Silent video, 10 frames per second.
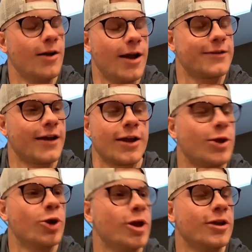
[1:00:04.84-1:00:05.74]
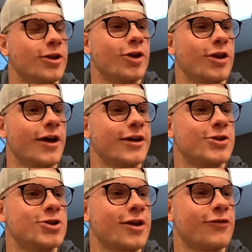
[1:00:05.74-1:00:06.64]
on a sec. You didn't you didn't like
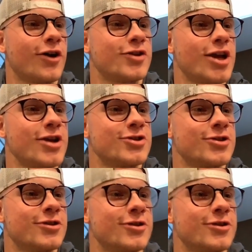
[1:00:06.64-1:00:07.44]
the chicken francese?